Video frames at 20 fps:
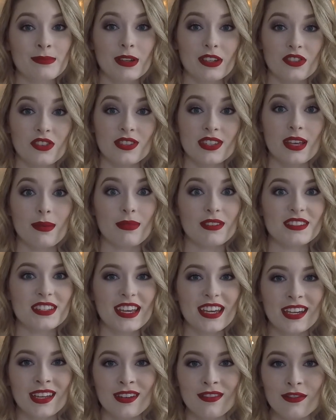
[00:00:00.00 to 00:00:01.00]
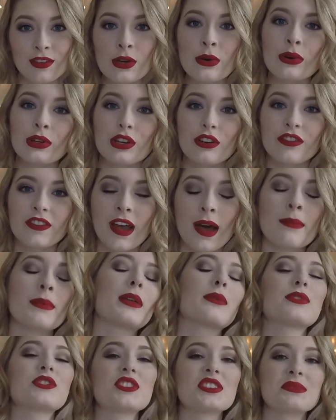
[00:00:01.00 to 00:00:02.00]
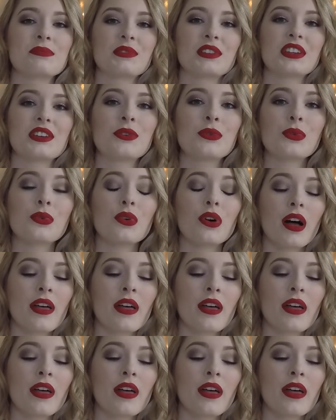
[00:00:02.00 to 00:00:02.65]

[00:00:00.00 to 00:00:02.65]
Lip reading: pictures have been taken of you and your family, which is pretty cool.